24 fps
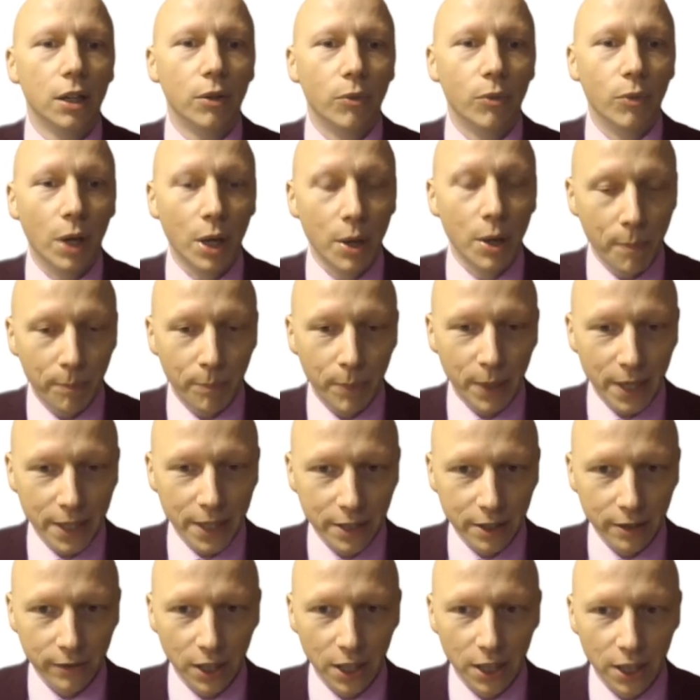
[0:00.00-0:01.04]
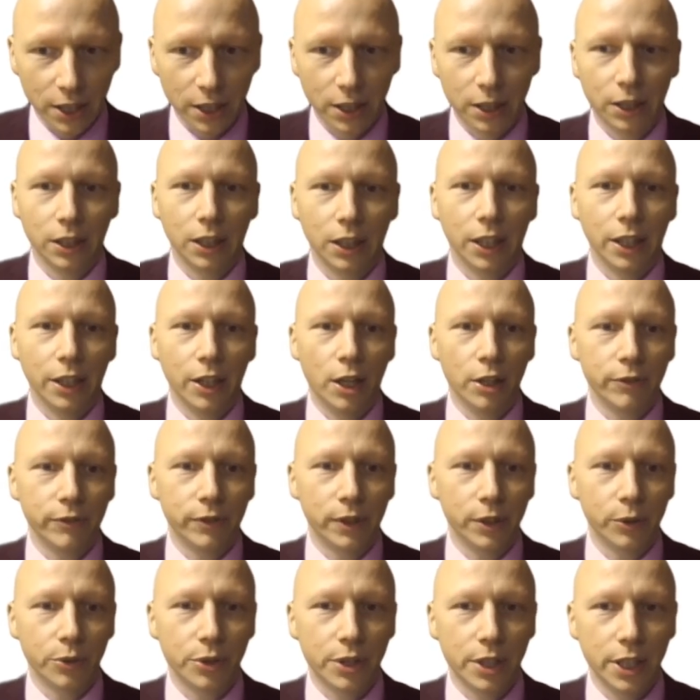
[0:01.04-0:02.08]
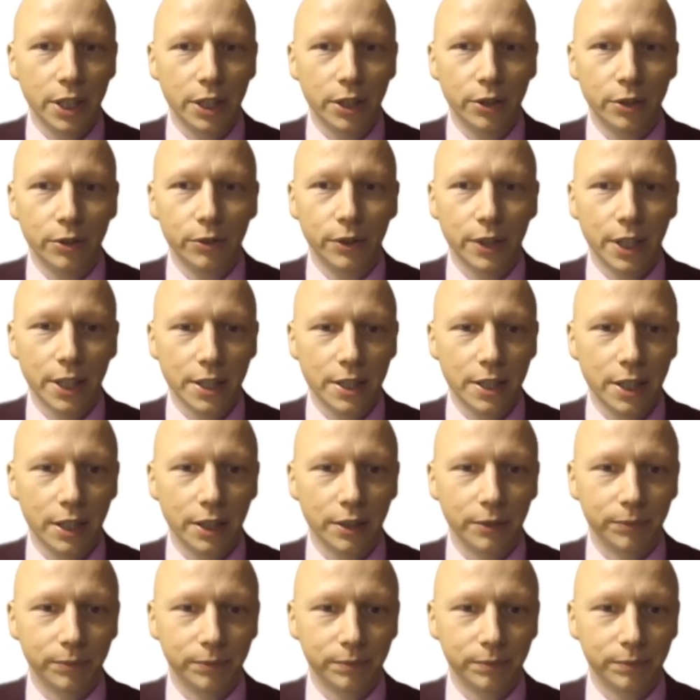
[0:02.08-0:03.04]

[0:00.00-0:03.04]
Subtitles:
Well, best of luck, and hopefully we'll see you next year.